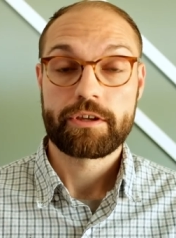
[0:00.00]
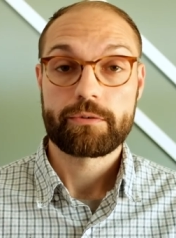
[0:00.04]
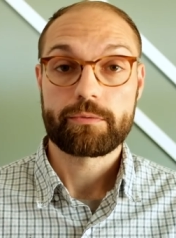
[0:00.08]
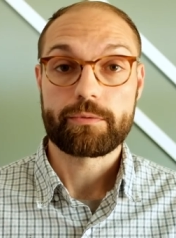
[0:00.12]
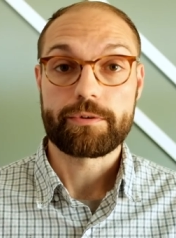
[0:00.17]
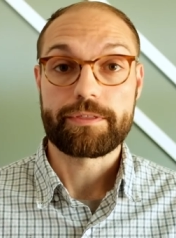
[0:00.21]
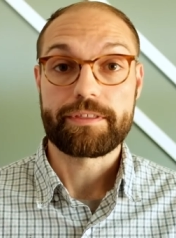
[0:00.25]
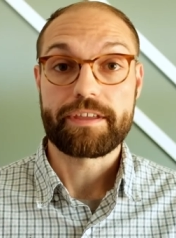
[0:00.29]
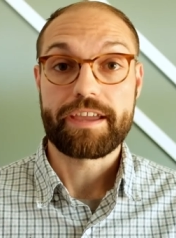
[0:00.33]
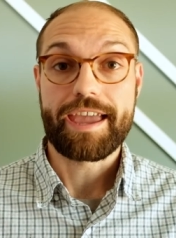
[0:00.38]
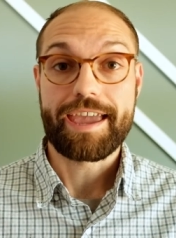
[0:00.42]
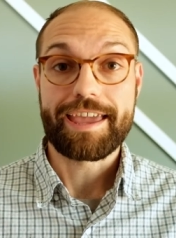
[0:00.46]

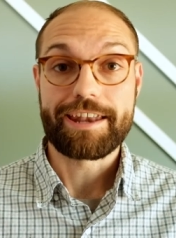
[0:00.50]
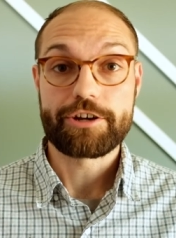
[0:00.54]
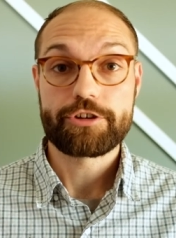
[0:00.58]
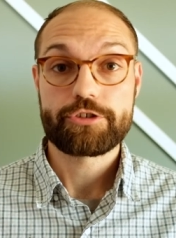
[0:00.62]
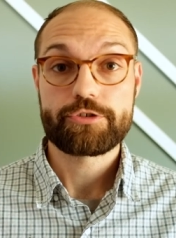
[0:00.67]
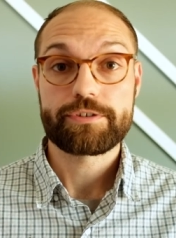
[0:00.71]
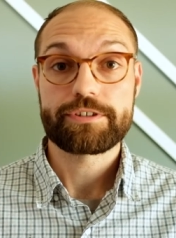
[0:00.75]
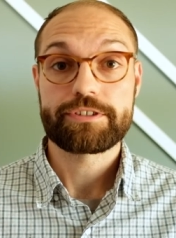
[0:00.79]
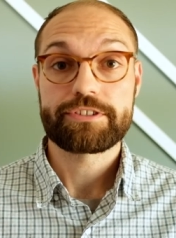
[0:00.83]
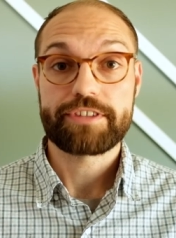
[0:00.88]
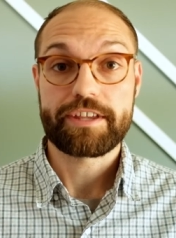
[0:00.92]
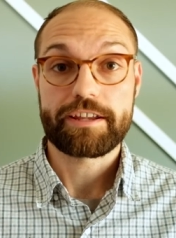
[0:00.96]
with
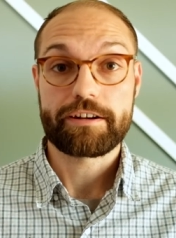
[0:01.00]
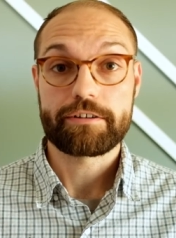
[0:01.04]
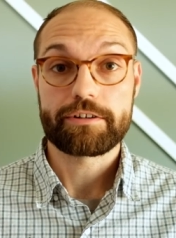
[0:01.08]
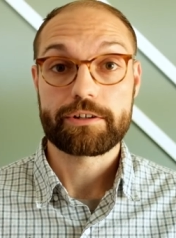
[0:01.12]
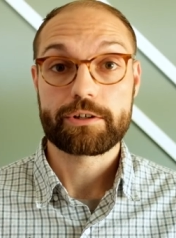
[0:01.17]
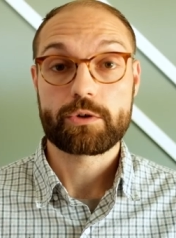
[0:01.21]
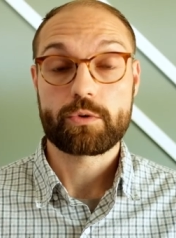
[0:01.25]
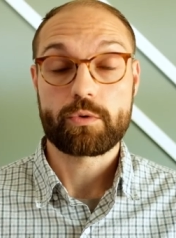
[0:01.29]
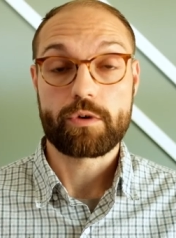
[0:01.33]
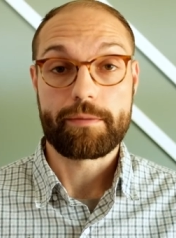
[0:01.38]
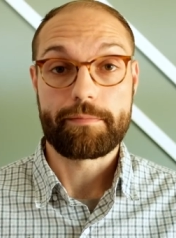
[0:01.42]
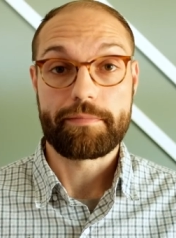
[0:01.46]
industry standard
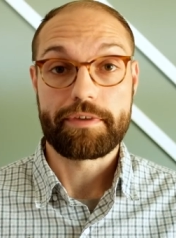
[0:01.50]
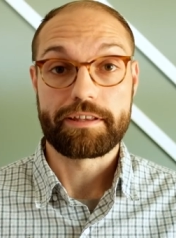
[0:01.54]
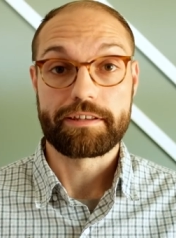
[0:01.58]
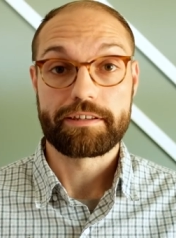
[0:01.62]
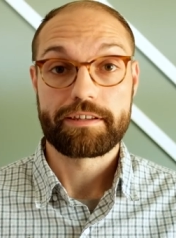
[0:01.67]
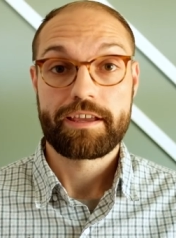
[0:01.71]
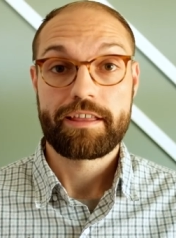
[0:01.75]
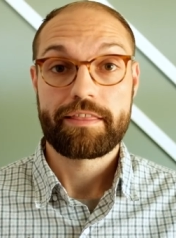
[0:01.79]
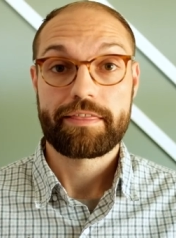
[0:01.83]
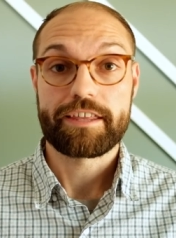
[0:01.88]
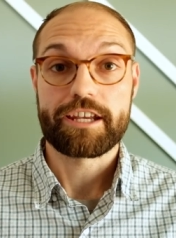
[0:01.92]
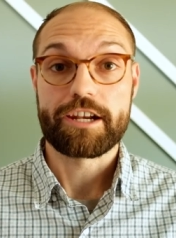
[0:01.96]

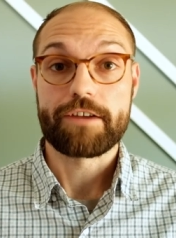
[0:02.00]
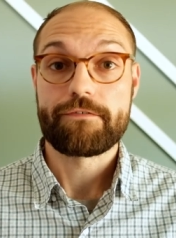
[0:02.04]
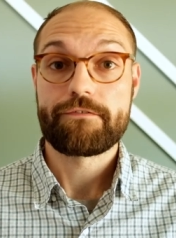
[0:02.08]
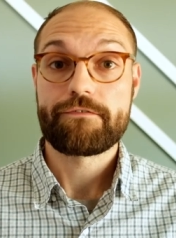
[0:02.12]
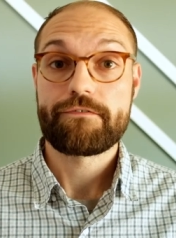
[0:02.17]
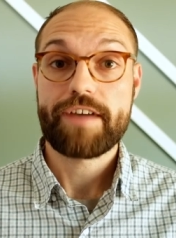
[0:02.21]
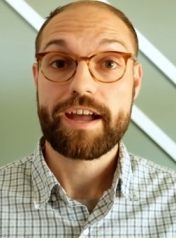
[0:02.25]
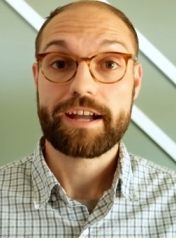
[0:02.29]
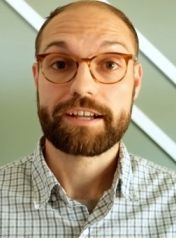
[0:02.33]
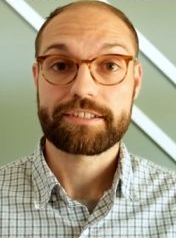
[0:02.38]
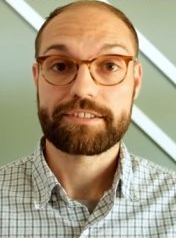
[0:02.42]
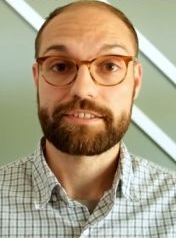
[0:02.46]
equipment that
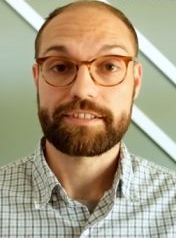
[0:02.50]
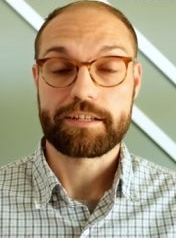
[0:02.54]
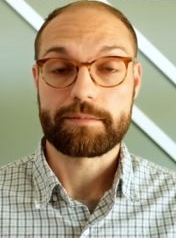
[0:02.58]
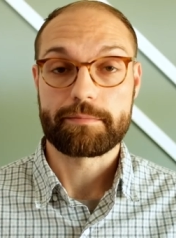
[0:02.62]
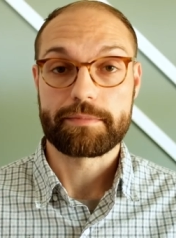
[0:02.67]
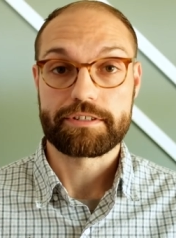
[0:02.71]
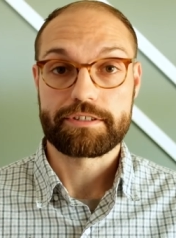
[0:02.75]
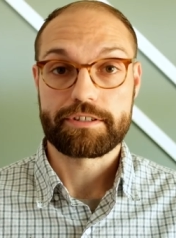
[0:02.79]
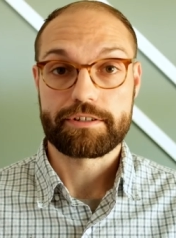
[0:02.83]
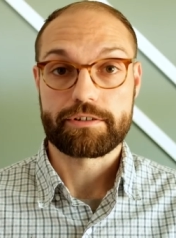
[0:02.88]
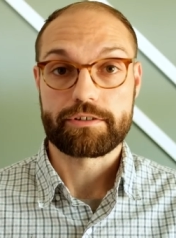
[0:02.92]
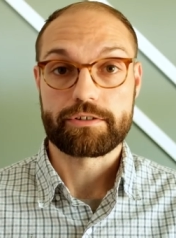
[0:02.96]
affects said
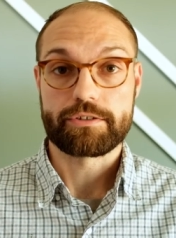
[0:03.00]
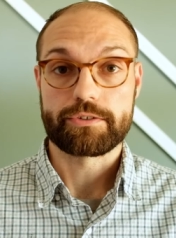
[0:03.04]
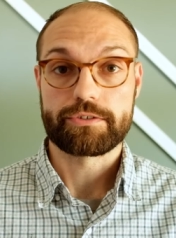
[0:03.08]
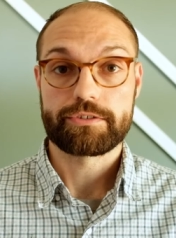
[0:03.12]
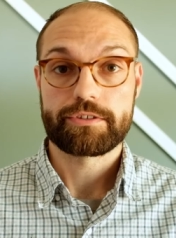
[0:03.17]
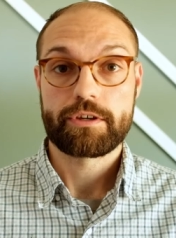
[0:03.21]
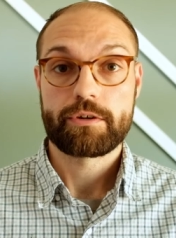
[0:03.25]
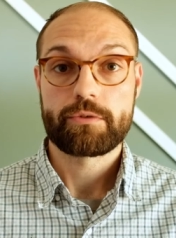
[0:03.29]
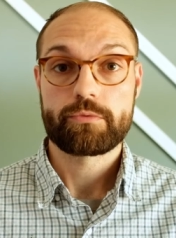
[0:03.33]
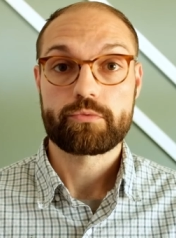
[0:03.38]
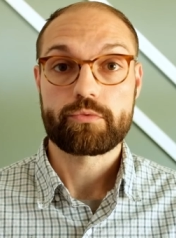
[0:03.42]
materials